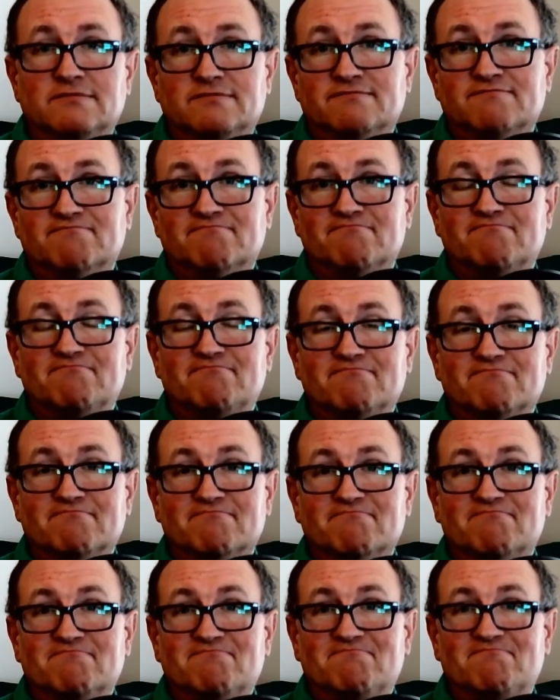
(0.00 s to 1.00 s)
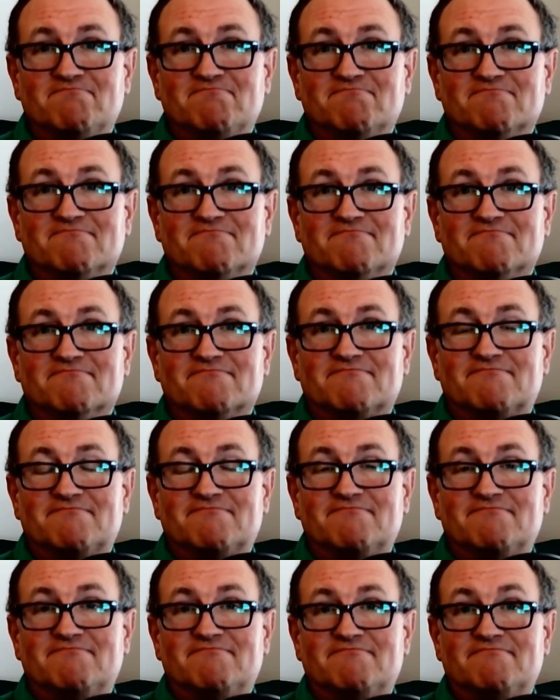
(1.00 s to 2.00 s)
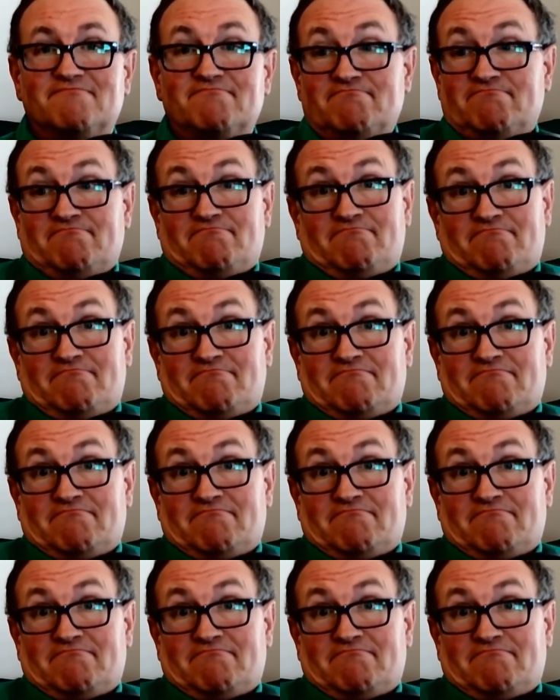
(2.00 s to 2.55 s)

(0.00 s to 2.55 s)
Nothing is said.